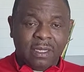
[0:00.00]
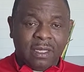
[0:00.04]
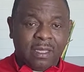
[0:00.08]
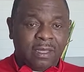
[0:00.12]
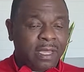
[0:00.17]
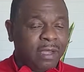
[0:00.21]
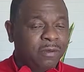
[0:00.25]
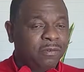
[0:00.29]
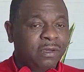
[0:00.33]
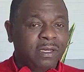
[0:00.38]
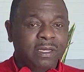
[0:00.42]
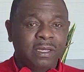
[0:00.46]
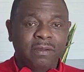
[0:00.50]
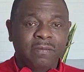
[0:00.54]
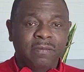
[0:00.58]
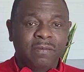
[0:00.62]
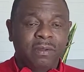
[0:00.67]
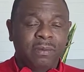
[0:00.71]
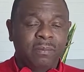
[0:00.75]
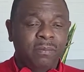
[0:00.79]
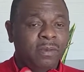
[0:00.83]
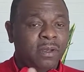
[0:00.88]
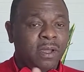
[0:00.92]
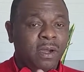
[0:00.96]
They will give
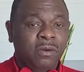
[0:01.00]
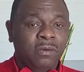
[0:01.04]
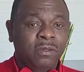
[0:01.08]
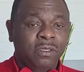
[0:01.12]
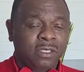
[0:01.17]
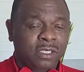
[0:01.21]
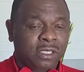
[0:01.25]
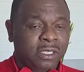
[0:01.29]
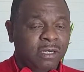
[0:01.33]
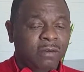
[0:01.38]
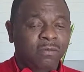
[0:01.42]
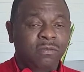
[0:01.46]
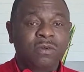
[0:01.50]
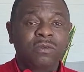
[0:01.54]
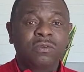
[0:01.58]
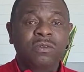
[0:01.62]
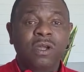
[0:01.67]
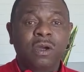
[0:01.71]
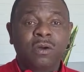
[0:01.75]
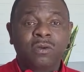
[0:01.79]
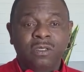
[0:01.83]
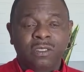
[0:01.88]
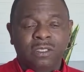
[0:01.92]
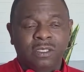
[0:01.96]
them several
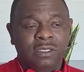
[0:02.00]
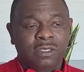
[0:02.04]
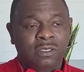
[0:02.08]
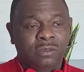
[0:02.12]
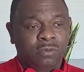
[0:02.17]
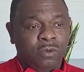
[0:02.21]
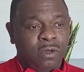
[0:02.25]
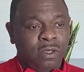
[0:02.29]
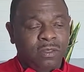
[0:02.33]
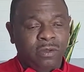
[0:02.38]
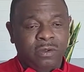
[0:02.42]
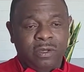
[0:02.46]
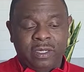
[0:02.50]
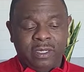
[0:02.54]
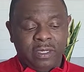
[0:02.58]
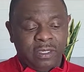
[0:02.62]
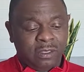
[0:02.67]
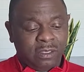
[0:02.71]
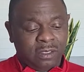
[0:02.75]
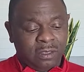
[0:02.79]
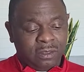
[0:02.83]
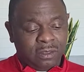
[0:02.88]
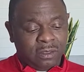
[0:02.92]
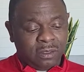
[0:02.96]
notices, whether
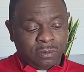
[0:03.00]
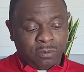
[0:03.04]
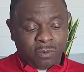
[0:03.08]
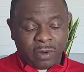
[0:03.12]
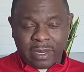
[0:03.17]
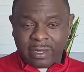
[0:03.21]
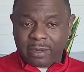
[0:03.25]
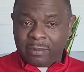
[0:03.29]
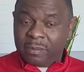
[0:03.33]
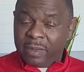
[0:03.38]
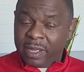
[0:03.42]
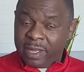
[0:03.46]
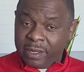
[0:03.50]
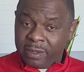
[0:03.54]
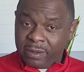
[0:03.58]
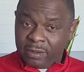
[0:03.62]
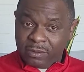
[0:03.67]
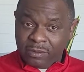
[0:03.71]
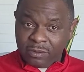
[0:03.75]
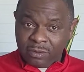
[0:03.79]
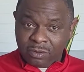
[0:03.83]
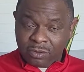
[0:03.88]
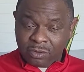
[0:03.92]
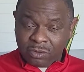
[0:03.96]
it's direct
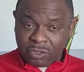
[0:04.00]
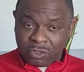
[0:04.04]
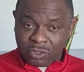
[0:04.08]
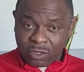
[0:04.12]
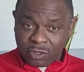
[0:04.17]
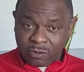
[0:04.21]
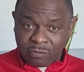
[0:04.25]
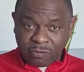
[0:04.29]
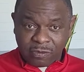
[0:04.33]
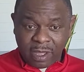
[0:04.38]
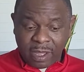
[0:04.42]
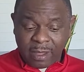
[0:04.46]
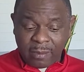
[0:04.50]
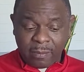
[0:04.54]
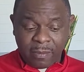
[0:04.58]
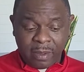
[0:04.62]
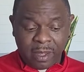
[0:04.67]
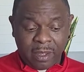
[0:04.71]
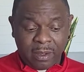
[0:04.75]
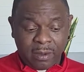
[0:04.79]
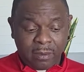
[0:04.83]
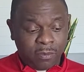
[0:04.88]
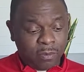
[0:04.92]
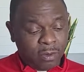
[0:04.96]
mail through certified
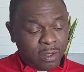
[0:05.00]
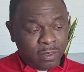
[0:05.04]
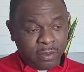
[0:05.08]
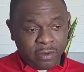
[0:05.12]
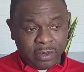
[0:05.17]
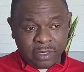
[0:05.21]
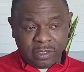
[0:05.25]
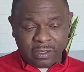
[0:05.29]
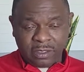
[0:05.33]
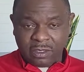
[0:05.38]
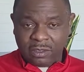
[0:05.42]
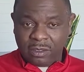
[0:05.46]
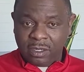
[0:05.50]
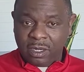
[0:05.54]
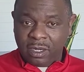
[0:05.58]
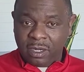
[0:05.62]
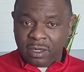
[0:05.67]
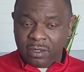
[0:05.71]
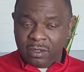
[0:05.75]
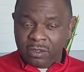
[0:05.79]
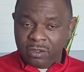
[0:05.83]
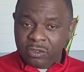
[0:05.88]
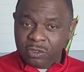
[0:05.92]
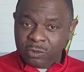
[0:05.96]
mail, whether it's
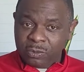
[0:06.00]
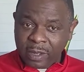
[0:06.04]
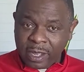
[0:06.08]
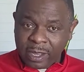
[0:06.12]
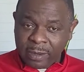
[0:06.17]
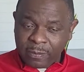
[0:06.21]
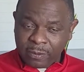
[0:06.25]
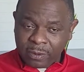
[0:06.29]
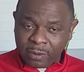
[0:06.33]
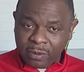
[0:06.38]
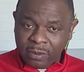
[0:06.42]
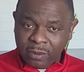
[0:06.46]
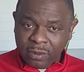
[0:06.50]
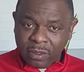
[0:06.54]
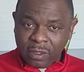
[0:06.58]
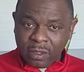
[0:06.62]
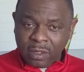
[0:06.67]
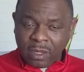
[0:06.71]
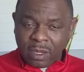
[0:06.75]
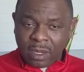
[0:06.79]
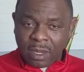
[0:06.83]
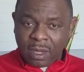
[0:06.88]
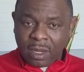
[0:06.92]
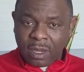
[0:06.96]
newspaper,
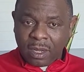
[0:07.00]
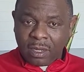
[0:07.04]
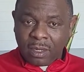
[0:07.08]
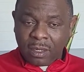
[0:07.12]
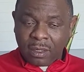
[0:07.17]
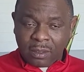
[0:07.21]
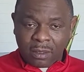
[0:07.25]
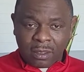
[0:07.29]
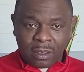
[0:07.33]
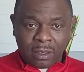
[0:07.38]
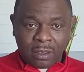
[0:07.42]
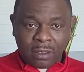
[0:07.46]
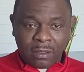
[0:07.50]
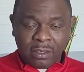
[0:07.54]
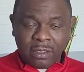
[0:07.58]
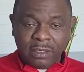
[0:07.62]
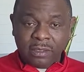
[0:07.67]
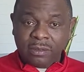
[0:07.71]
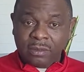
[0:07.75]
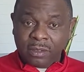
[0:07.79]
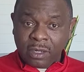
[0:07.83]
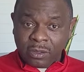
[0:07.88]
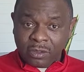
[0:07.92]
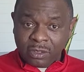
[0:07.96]

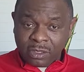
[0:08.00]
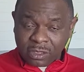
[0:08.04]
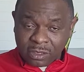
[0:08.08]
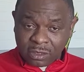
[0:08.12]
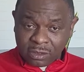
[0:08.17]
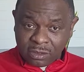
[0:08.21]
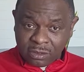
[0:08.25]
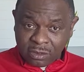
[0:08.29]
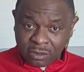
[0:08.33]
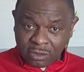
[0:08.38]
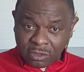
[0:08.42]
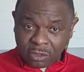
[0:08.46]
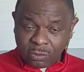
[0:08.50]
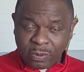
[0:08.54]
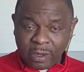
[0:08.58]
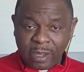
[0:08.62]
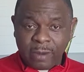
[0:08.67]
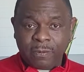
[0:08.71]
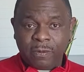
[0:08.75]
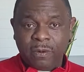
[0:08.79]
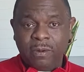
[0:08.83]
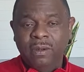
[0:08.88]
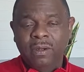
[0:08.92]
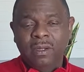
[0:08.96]
legal notice in the
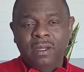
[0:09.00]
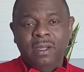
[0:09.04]
newspaper.